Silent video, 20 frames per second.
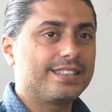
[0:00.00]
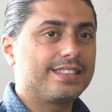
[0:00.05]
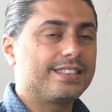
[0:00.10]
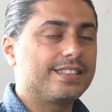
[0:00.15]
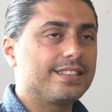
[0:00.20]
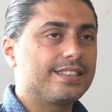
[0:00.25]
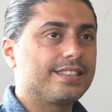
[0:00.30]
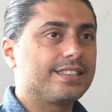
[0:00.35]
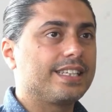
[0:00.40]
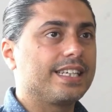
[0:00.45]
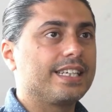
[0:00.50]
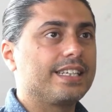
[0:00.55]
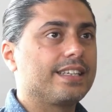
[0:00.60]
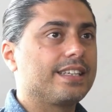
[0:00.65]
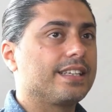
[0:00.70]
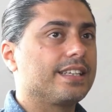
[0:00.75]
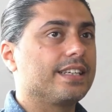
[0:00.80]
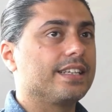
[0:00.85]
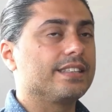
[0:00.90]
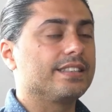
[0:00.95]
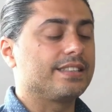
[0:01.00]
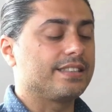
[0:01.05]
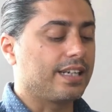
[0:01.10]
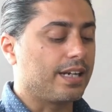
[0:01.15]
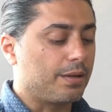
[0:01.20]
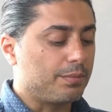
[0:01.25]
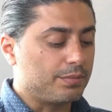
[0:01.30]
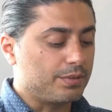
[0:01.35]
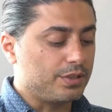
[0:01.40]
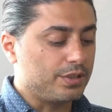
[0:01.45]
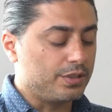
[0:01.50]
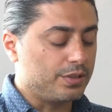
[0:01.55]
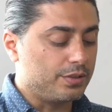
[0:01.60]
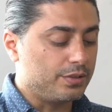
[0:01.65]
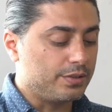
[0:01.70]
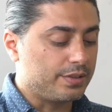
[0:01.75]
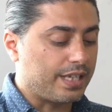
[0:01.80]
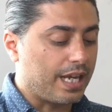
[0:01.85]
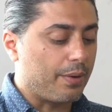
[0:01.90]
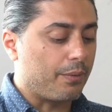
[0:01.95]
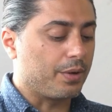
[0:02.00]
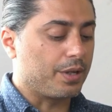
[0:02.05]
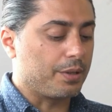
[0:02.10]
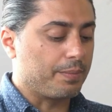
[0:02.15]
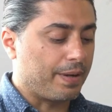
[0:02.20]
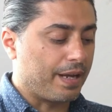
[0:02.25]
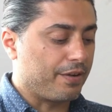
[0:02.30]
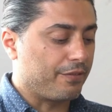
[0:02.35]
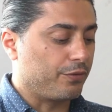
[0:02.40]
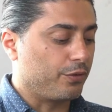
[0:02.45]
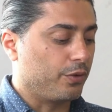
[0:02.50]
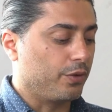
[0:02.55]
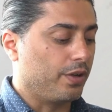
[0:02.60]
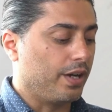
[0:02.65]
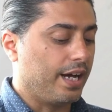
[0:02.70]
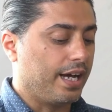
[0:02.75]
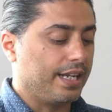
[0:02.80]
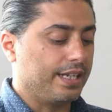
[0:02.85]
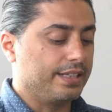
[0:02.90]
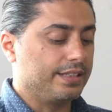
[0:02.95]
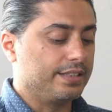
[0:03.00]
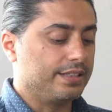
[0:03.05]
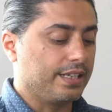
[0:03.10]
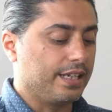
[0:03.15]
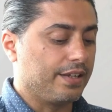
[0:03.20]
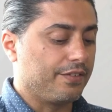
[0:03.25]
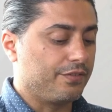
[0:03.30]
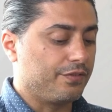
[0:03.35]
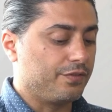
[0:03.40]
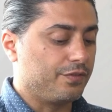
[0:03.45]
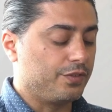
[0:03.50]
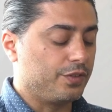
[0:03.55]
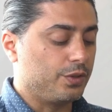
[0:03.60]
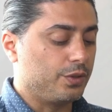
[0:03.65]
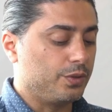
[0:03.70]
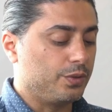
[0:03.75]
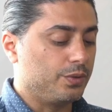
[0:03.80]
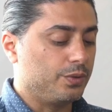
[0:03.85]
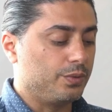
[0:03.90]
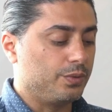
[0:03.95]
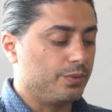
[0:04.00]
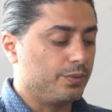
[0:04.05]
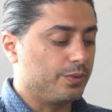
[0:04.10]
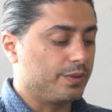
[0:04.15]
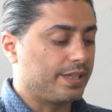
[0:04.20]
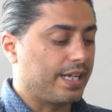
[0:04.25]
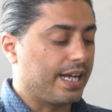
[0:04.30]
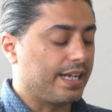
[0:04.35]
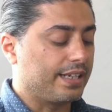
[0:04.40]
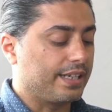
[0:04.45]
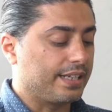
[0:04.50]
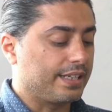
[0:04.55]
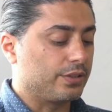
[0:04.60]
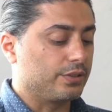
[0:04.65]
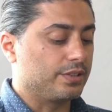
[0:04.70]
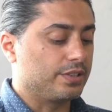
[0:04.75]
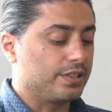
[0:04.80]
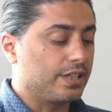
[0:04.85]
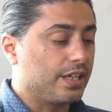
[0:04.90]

I just think that um, you get what you pay for, and if you get a good